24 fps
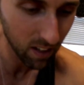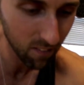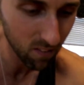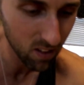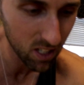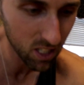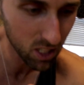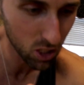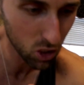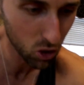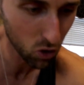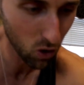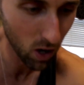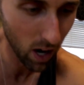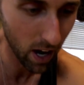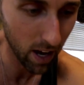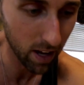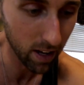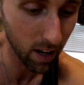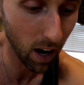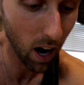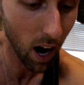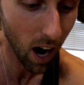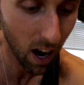give this a
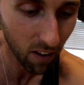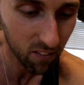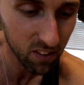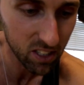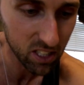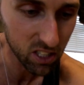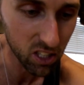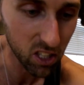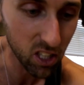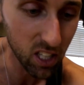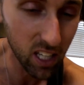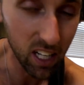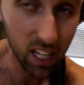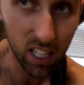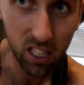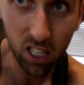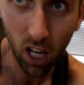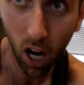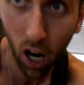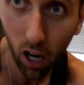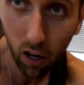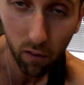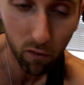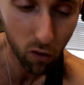try. Obviously, you get a
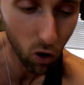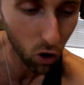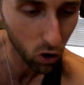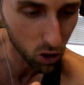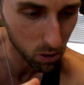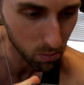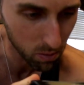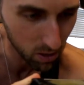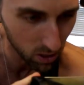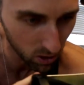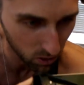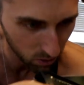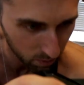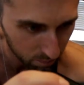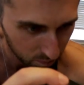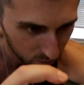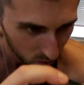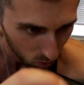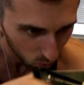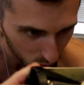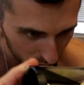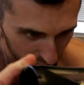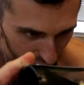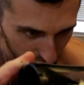ton of volume here,
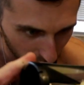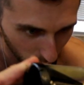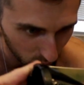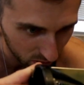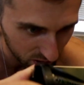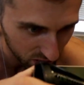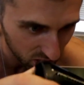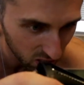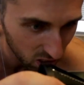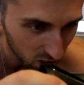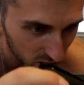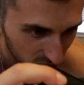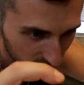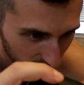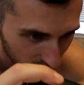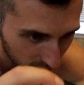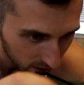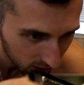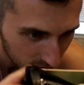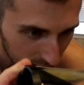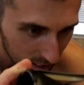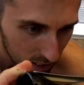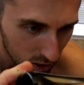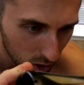which is always a good
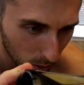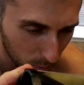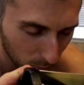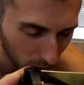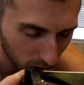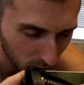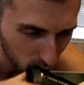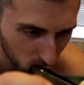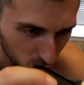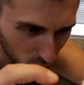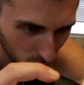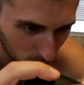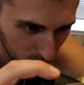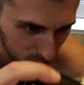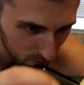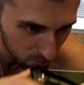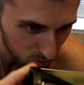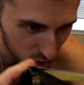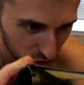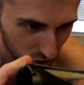thing. So i grew probably up some